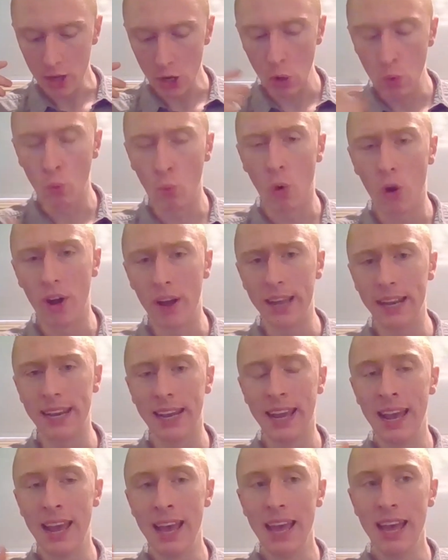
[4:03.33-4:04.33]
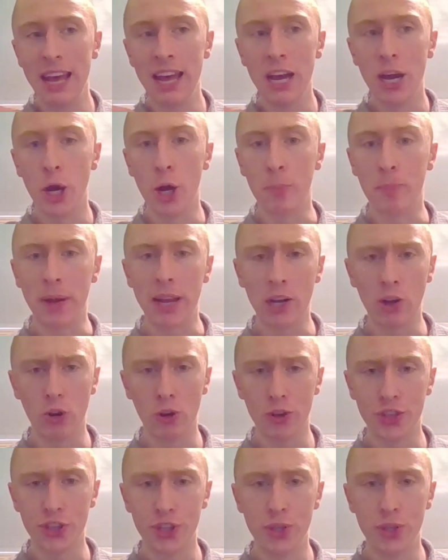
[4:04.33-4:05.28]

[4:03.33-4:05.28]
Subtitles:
One appears